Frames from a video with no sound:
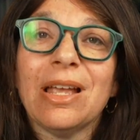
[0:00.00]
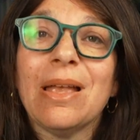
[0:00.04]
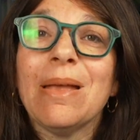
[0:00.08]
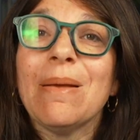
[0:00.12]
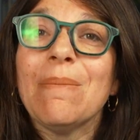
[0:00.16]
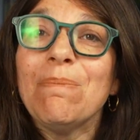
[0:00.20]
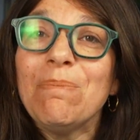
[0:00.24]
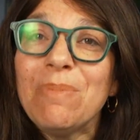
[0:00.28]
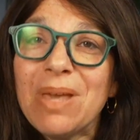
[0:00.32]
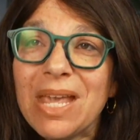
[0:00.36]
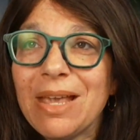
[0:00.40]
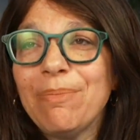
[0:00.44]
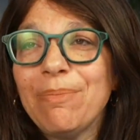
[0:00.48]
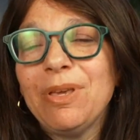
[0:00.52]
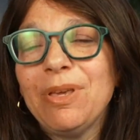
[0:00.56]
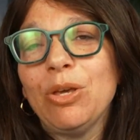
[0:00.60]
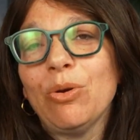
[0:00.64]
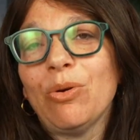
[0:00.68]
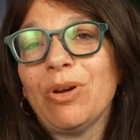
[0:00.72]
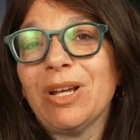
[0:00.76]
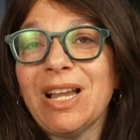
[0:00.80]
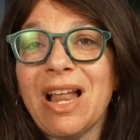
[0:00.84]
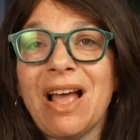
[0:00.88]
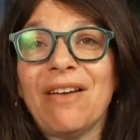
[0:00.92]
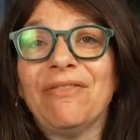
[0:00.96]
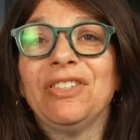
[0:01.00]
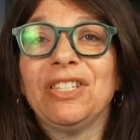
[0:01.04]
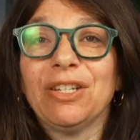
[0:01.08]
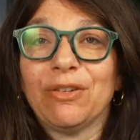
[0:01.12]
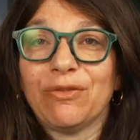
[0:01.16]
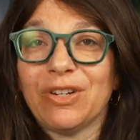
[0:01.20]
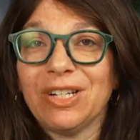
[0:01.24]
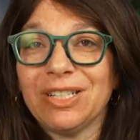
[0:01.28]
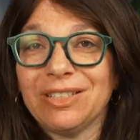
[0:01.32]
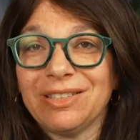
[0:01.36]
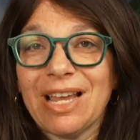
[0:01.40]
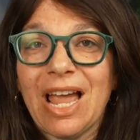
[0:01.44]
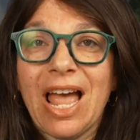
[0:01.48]
Maybe you can have
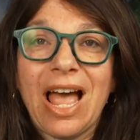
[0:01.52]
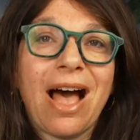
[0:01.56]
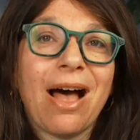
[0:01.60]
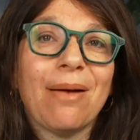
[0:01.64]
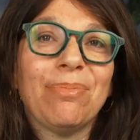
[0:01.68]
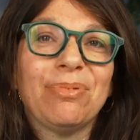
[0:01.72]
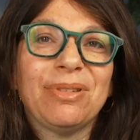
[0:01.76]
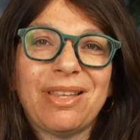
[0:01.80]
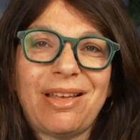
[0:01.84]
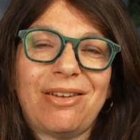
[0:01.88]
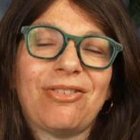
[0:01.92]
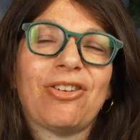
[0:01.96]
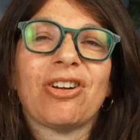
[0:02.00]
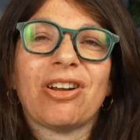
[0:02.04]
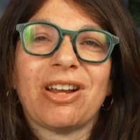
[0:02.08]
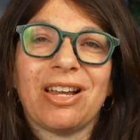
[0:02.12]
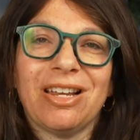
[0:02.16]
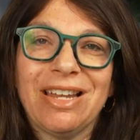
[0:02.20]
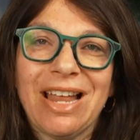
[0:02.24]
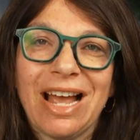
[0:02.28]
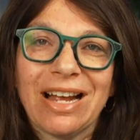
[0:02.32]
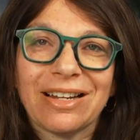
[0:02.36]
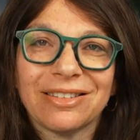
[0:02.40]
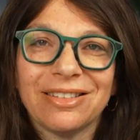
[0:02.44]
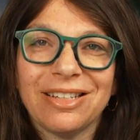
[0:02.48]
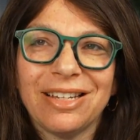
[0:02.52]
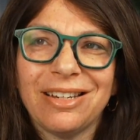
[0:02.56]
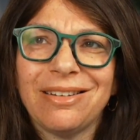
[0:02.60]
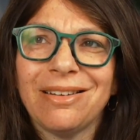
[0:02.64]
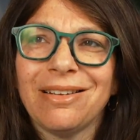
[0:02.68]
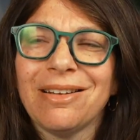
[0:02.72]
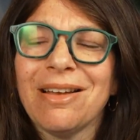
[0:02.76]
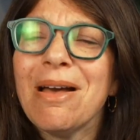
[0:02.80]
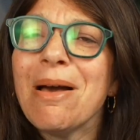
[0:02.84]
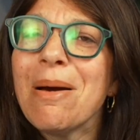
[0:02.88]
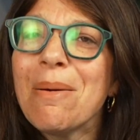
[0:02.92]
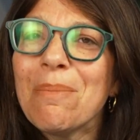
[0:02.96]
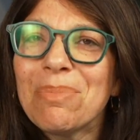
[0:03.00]
different tabs that are connected,
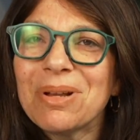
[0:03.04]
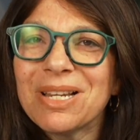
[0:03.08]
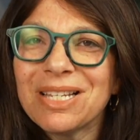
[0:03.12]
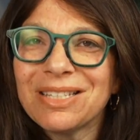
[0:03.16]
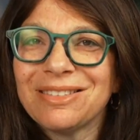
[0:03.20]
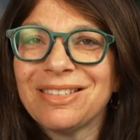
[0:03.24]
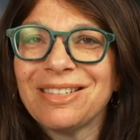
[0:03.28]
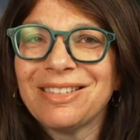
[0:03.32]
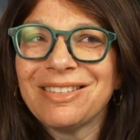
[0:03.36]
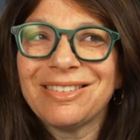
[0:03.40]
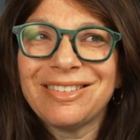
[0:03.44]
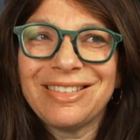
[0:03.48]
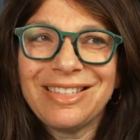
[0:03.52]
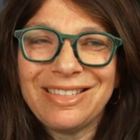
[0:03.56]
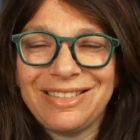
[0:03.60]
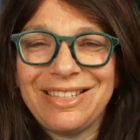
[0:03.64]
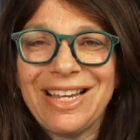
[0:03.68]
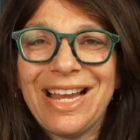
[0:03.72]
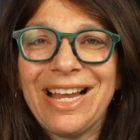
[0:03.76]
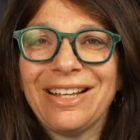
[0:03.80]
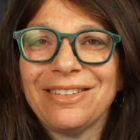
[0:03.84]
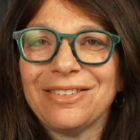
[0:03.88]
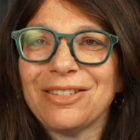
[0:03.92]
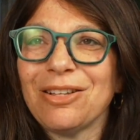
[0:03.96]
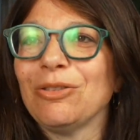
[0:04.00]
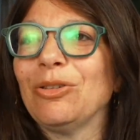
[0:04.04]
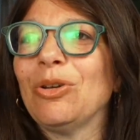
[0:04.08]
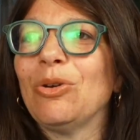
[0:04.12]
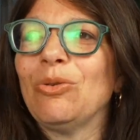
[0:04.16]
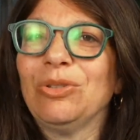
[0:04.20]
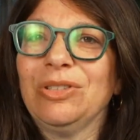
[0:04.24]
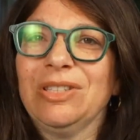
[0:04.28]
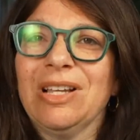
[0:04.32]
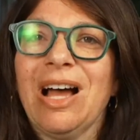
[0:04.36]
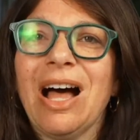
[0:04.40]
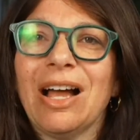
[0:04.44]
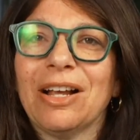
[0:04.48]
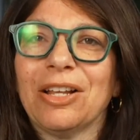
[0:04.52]
but it's a standalone
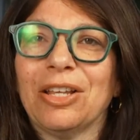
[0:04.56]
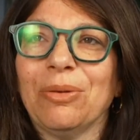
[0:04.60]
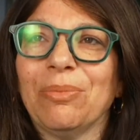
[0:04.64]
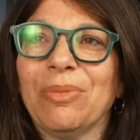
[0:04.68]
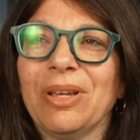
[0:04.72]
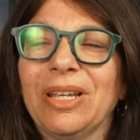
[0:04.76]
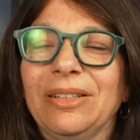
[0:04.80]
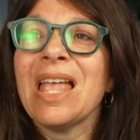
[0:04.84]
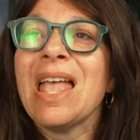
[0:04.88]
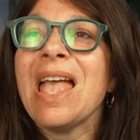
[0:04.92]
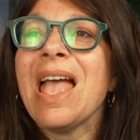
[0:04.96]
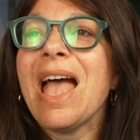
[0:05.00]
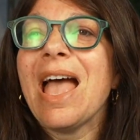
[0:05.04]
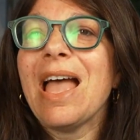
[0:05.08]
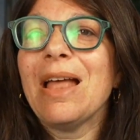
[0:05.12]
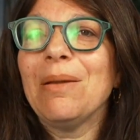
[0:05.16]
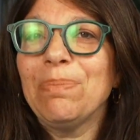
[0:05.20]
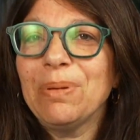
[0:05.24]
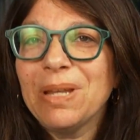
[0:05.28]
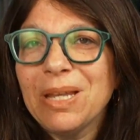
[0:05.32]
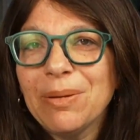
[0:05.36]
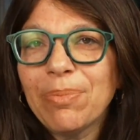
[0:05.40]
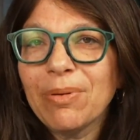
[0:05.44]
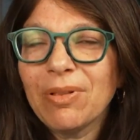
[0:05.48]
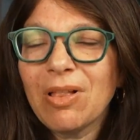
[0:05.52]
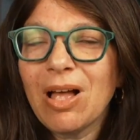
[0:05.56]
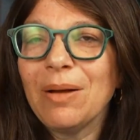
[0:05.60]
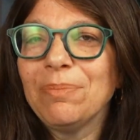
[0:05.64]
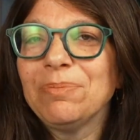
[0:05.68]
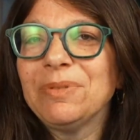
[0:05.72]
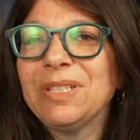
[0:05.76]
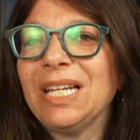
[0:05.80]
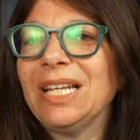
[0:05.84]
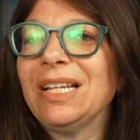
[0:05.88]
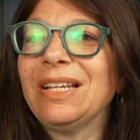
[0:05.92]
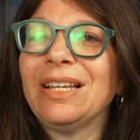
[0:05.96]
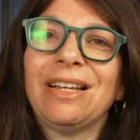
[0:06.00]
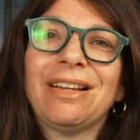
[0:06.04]
document. And people
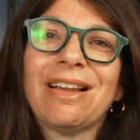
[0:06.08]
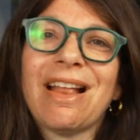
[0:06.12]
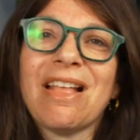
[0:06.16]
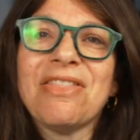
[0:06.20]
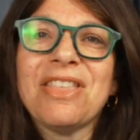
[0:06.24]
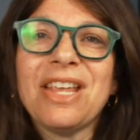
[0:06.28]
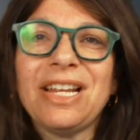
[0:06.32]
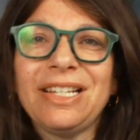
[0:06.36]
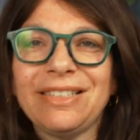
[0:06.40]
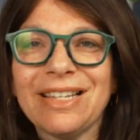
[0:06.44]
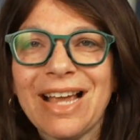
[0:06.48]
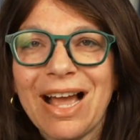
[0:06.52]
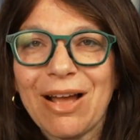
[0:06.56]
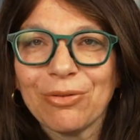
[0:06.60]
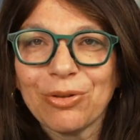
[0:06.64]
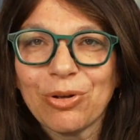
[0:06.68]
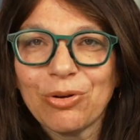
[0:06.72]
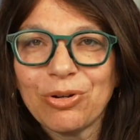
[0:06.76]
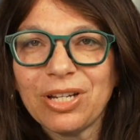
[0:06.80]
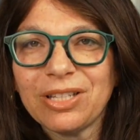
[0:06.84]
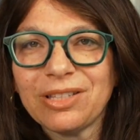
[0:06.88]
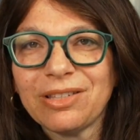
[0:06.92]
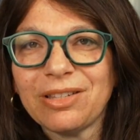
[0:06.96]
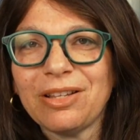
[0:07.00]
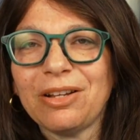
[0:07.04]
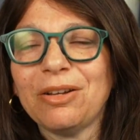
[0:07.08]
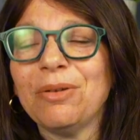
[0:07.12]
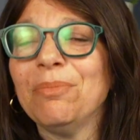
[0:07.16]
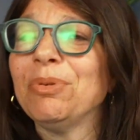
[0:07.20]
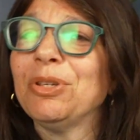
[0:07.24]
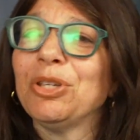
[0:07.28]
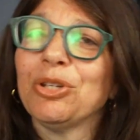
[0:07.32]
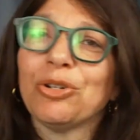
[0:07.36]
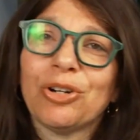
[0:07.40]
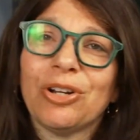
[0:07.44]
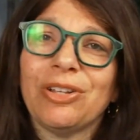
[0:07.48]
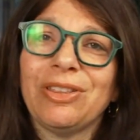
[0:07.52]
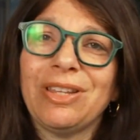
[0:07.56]
update it and they download it to the
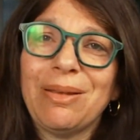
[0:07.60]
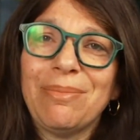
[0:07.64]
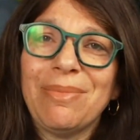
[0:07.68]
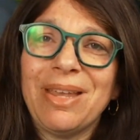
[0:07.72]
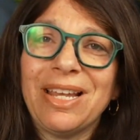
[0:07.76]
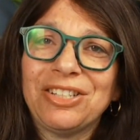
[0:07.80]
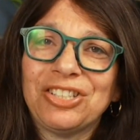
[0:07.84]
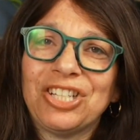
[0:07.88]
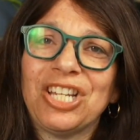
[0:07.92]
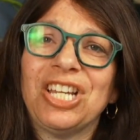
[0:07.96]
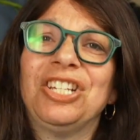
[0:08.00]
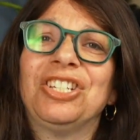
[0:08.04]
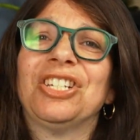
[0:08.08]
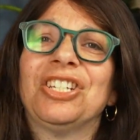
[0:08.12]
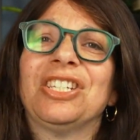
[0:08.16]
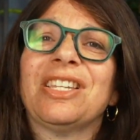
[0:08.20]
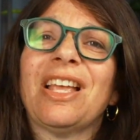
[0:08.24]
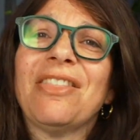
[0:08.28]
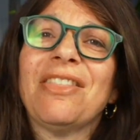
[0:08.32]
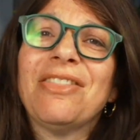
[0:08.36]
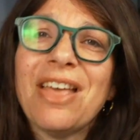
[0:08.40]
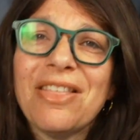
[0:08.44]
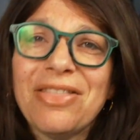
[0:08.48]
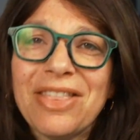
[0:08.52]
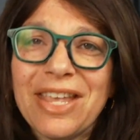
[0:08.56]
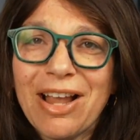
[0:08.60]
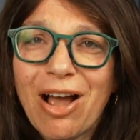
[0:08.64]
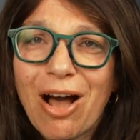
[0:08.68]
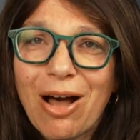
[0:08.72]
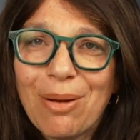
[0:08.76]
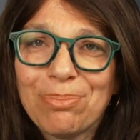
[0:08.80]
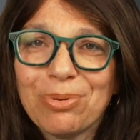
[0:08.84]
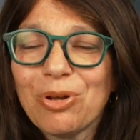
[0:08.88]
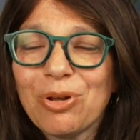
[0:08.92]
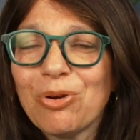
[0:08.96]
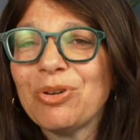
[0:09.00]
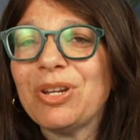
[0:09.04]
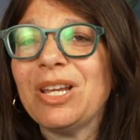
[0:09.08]
computer and they make changes and then they
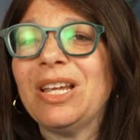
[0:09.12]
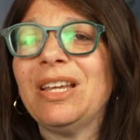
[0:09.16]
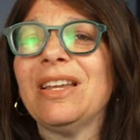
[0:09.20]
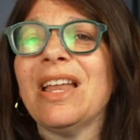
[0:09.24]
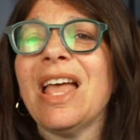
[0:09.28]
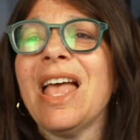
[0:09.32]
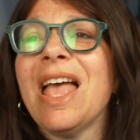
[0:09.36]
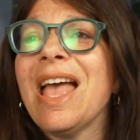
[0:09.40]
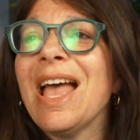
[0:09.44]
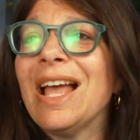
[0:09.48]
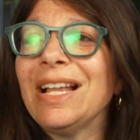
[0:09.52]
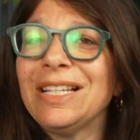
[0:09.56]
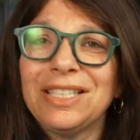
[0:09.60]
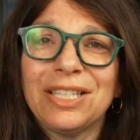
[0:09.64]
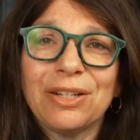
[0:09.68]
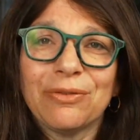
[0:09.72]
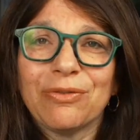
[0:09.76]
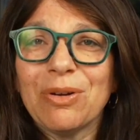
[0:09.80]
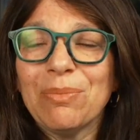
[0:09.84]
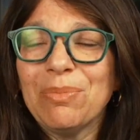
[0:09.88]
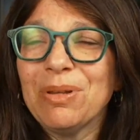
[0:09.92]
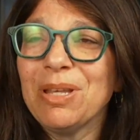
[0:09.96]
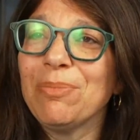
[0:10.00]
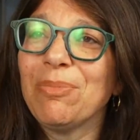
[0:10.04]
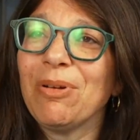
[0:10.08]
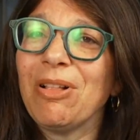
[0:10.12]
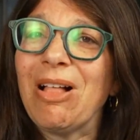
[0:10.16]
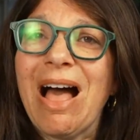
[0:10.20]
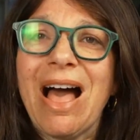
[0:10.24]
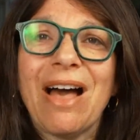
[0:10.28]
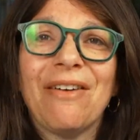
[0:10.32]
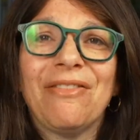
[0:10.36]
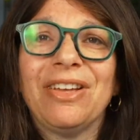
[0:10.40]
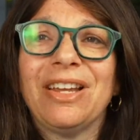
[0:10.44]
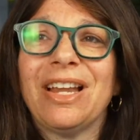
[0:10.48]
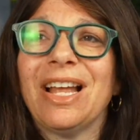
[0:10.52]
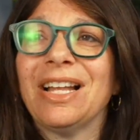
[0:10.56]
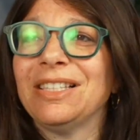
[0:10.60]
upload it. And different people have
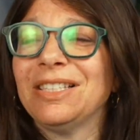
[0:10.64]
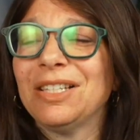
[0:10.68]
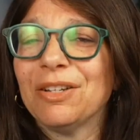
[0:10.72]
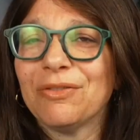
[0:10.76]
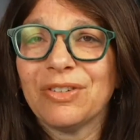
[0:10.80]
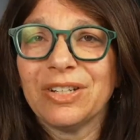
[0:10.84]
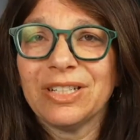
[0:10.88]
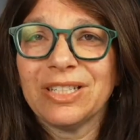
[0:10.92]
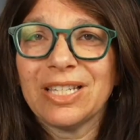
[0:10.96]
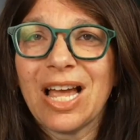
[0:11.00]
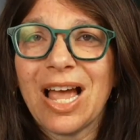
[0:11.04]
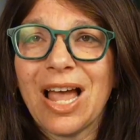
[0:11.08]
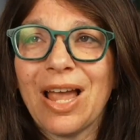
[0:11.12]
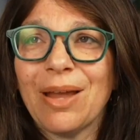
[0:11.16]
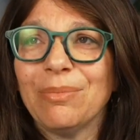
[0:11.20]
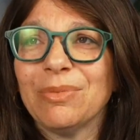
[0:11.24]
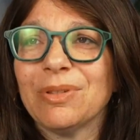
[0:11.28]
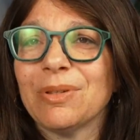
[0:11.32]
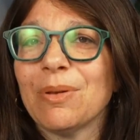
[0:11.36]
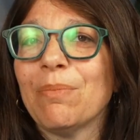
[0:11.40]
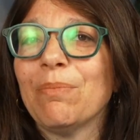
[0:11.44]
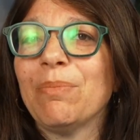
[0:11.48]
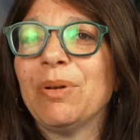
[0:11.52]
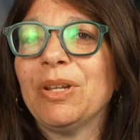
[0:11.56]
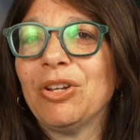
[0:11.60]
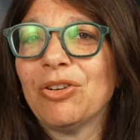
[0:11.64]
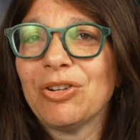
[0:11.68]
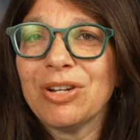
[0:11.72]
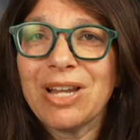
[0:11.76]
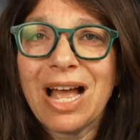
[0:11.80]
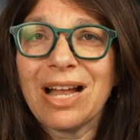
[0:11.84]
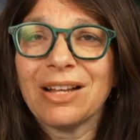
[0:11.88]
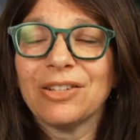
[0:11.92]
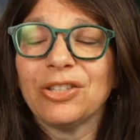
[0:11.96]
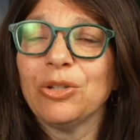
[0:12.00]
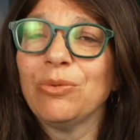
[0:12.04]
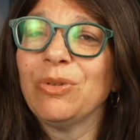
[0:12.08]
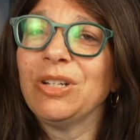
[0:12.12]
it at different times, but you're
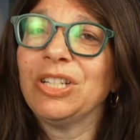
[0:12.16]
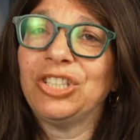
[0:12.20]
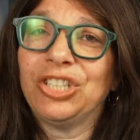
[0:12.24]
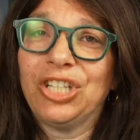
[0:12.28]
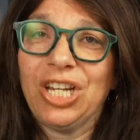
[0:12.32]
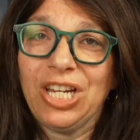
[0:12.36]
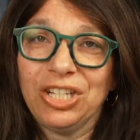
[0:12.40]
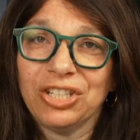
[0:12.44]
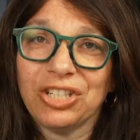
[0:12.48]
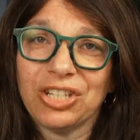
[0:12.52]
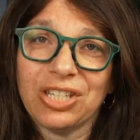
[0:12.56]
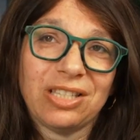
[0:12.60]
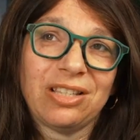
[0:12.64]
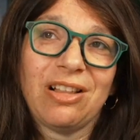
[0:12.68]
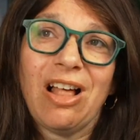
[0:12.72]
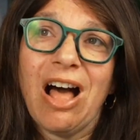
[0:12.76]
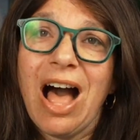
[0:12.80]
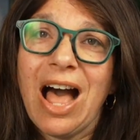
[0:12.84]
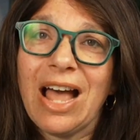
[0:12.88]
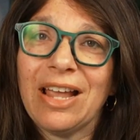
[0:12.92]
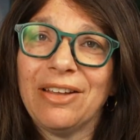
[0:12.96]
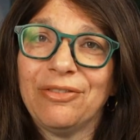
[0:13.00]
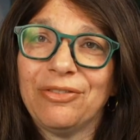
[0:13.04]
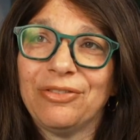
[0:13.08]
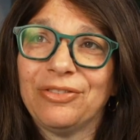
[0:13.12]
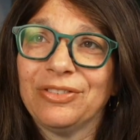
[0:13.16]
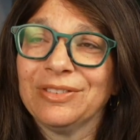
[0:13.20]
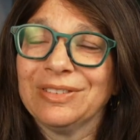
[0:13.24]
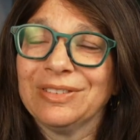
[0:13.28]
not doing changes live.